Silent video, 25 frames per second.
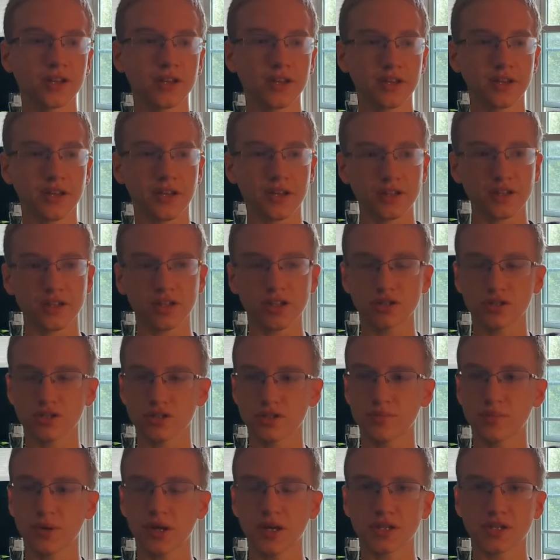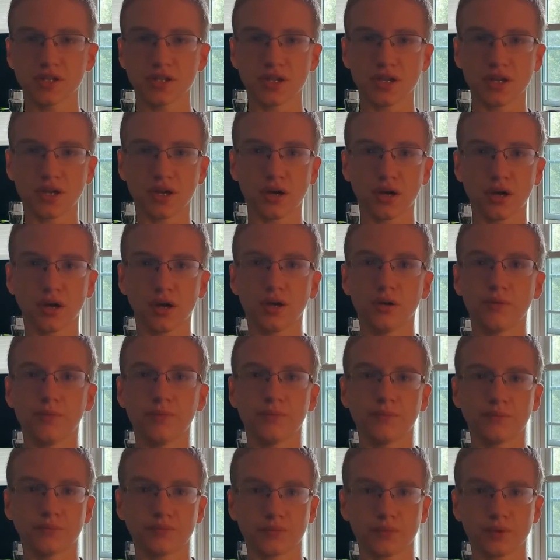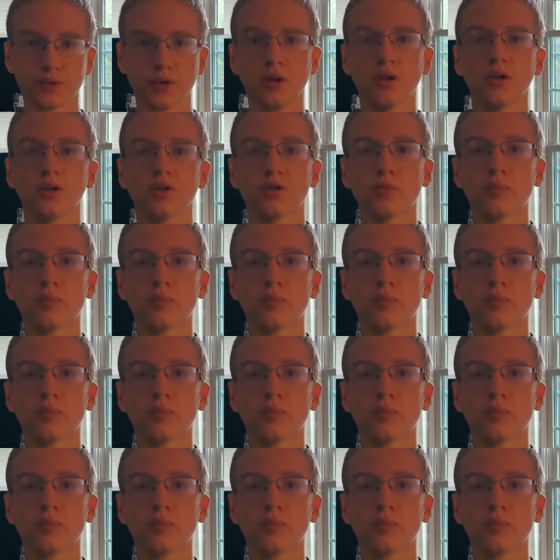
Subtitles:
customizing the